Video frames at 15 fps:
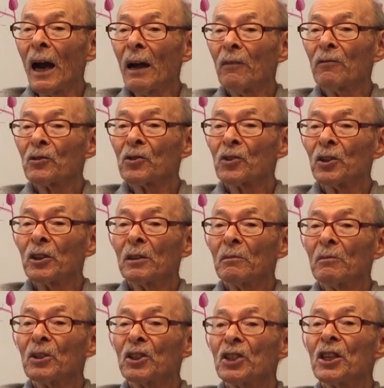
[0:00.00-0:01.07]
I haven't seen
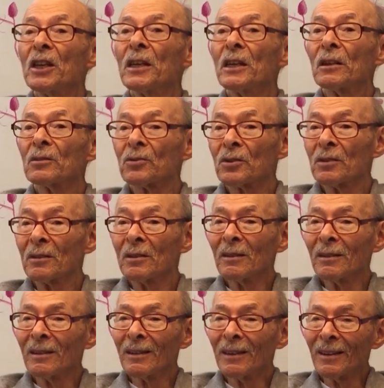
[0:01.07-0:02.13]
him in years.
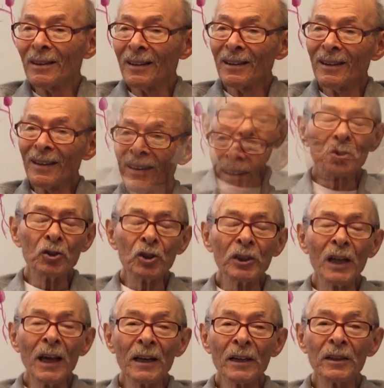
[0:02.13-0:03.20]

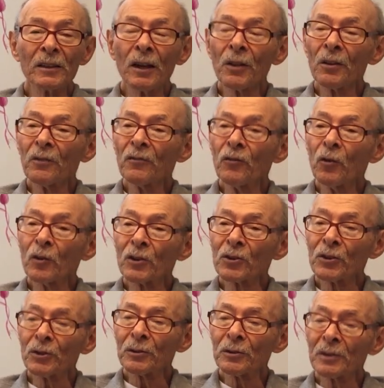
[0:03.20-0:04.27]
She had another
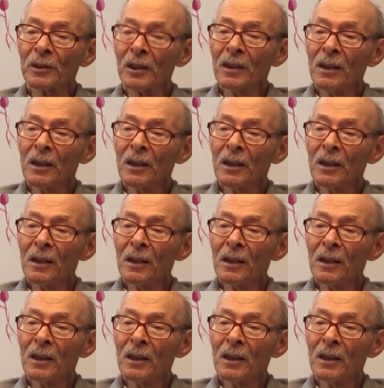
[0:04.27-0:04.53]
foster